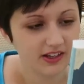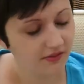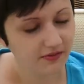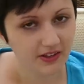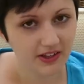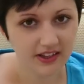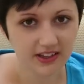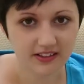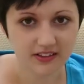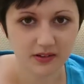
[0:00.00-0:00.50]
I
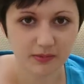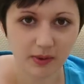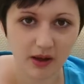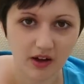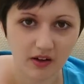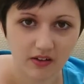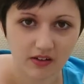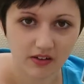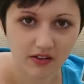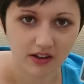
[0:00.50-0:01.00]
think it's
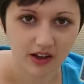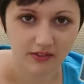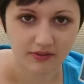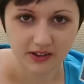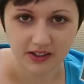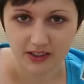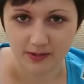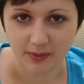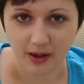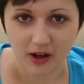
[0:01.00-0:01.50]
about I
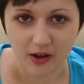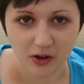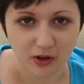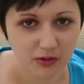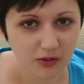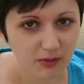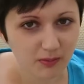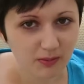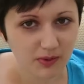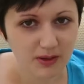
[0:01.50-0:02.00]
think it's about a
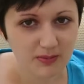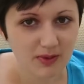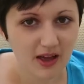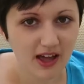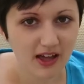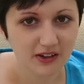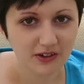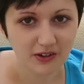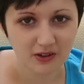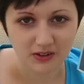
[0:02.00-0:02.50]
grumpy
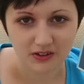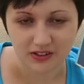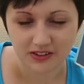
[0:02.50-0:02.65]
man who